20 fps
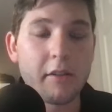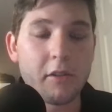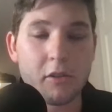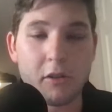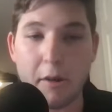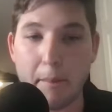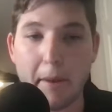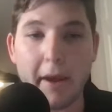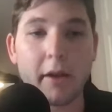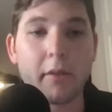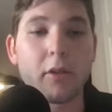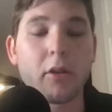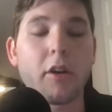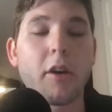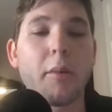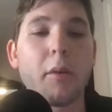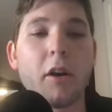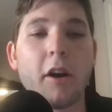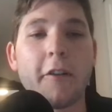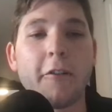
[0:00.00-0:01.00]
The Bengals are
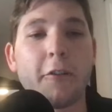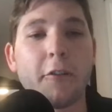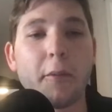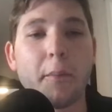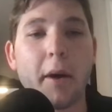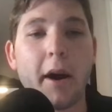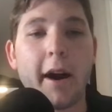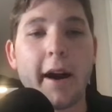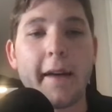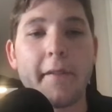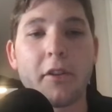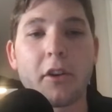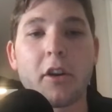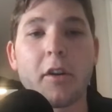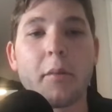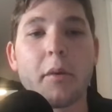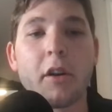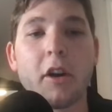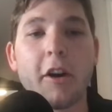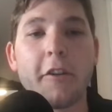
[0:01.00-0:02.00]
coming off of a bye. They're
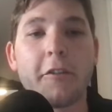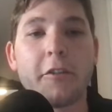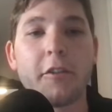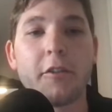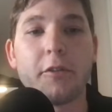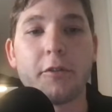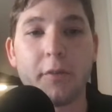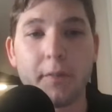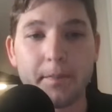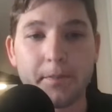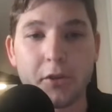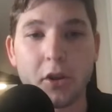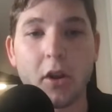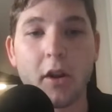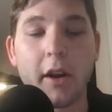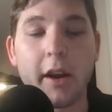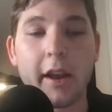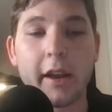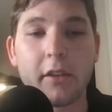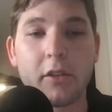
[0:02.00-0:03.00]
coming off of
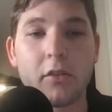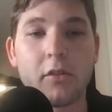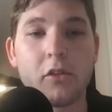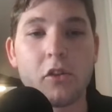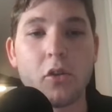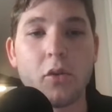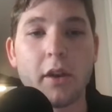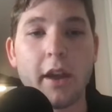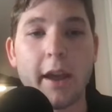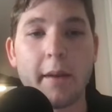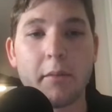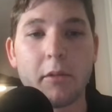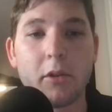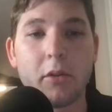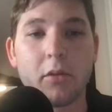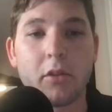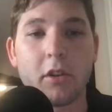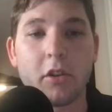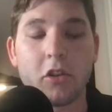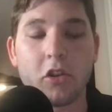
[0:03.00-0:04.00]
a two-game
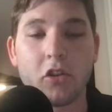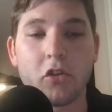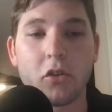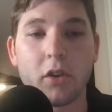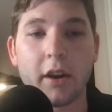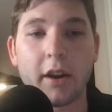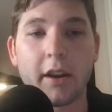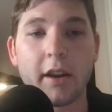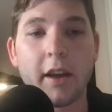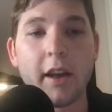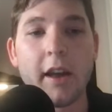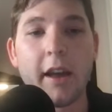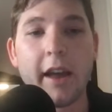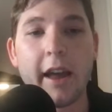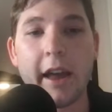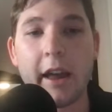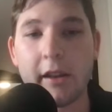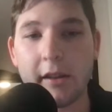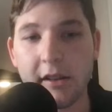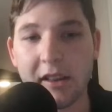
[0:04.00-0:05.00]
losing streak,
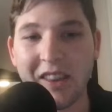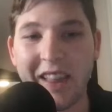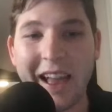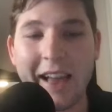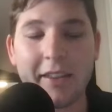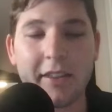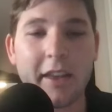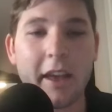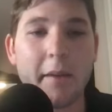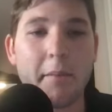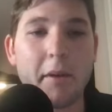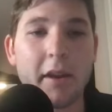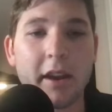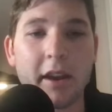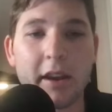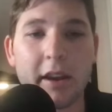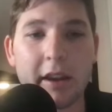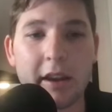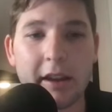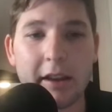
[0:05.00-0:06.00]
and the last game being
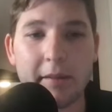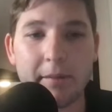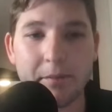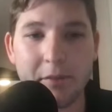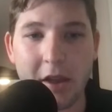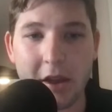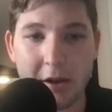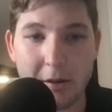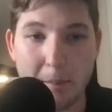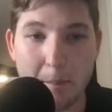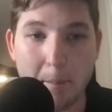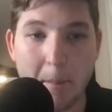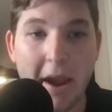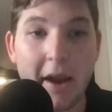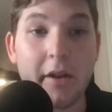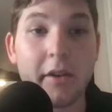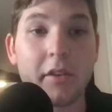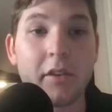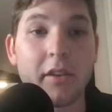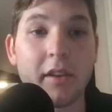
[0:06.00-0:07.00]

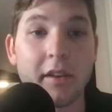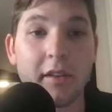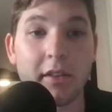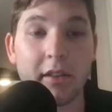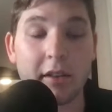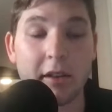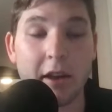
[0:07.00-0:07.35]
embarrassing